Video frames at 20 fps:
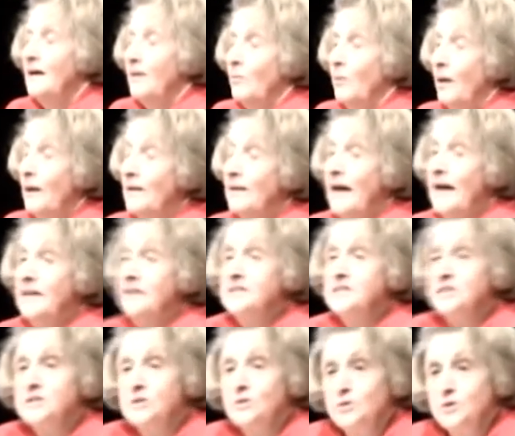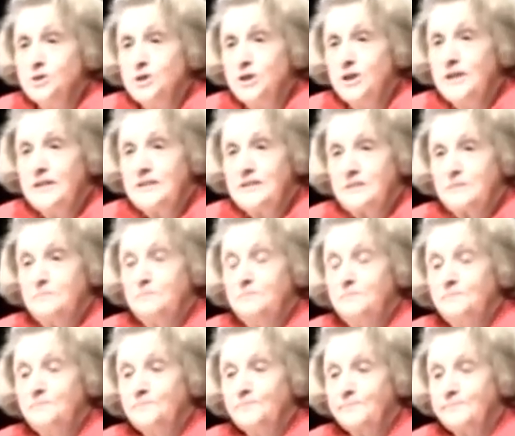Well, that is
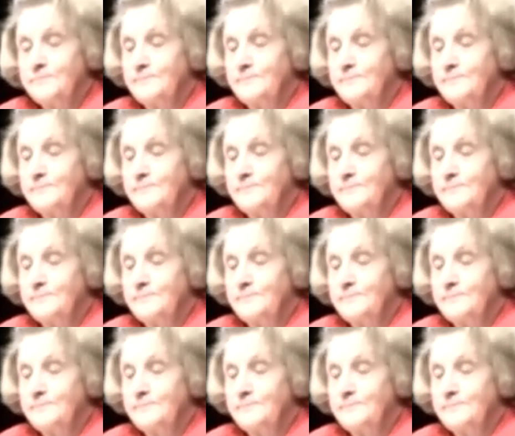socialism,